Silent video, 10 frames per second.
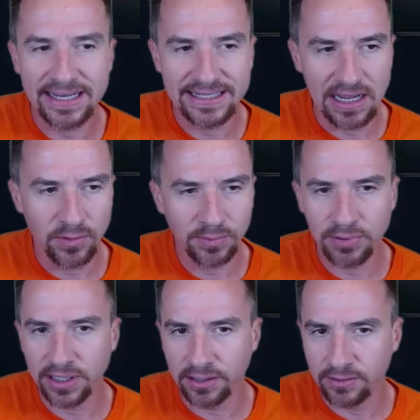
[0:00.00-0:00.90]
down. We're
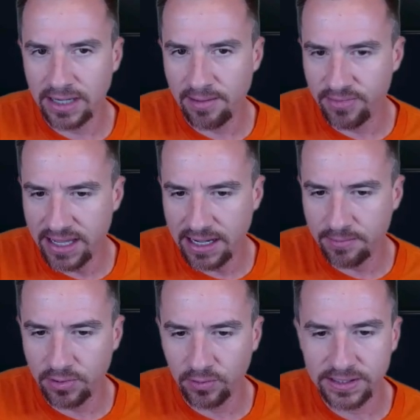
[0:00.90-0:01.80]
probably going to grab that,
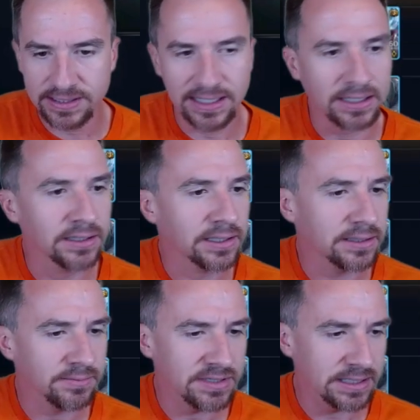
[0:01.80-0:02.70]
but let's take a look
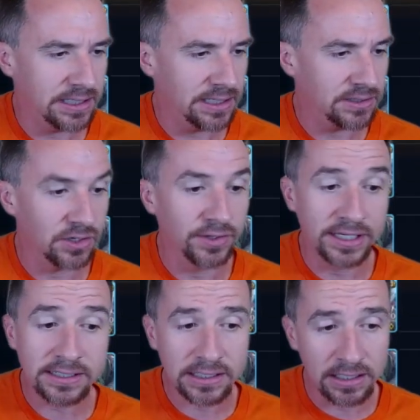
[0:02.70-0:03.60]
and see. So in
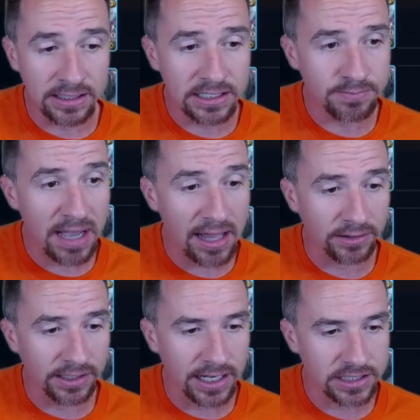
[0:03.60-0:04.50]
this battle,
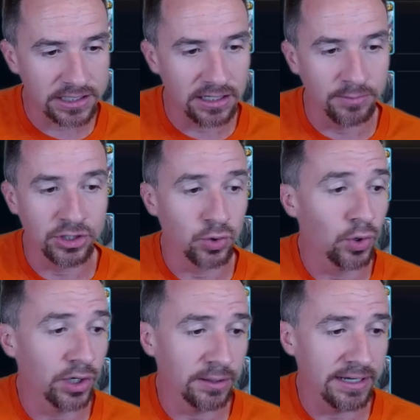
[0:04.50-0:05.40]
he actually did a
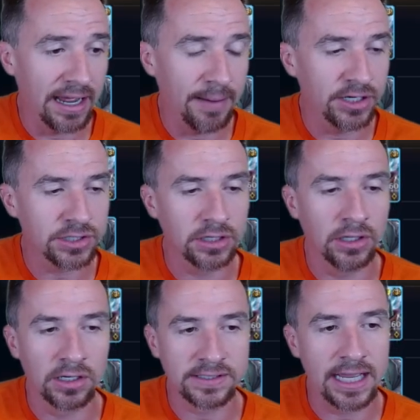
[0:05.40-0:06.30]
majority of the damage
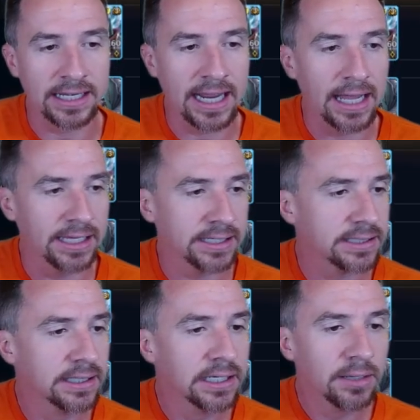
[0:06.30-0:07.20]
alongside Calyx.
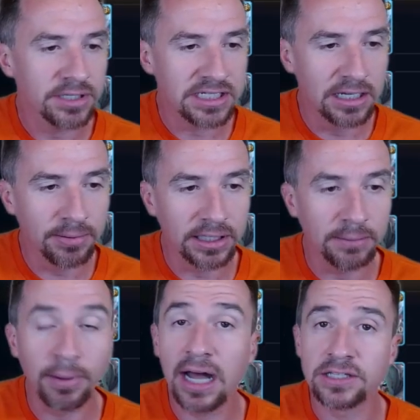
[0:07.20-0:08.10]
But typically
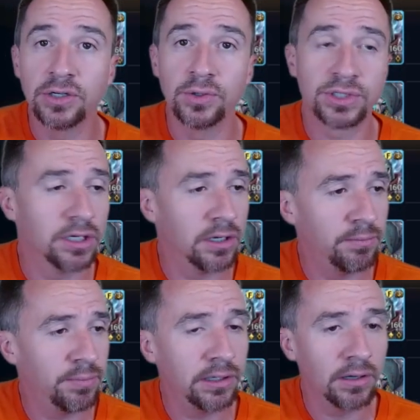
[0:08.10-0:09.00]
Batu is going to
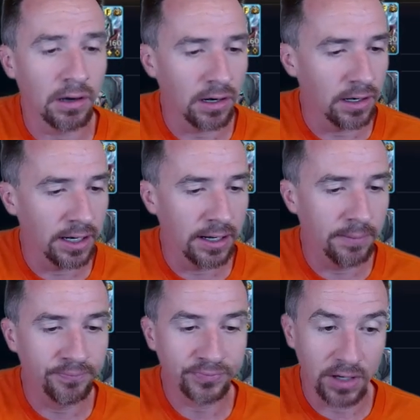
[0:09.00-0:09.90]
be
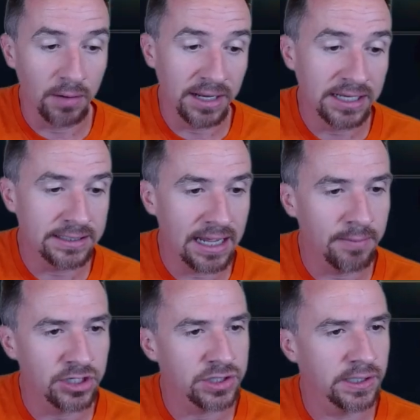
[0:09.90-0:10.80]
our main
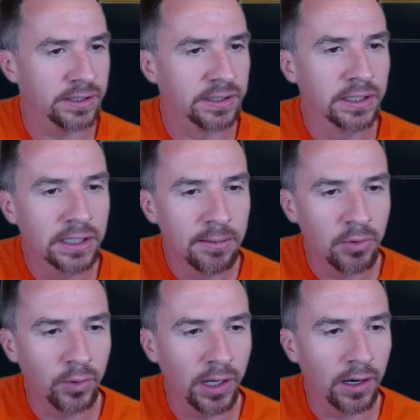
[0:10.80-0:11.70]
damage dealer. But
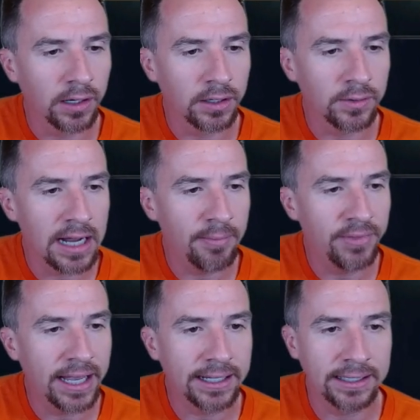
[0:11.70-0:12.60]
we are going to grab
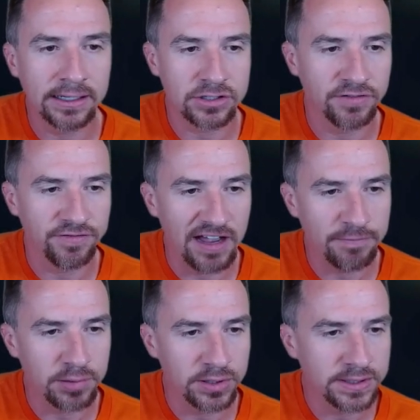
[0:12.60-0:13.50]
that, get an extra
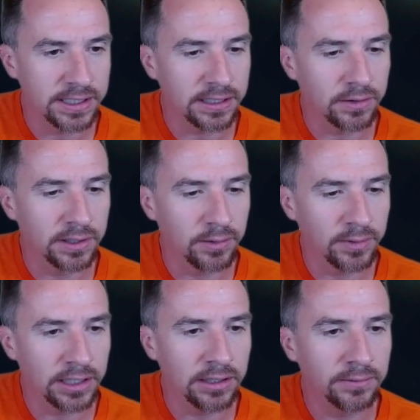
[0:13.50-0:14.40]
5% crit
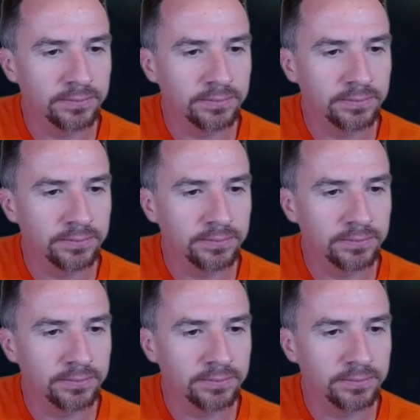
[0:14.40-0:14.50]
rate.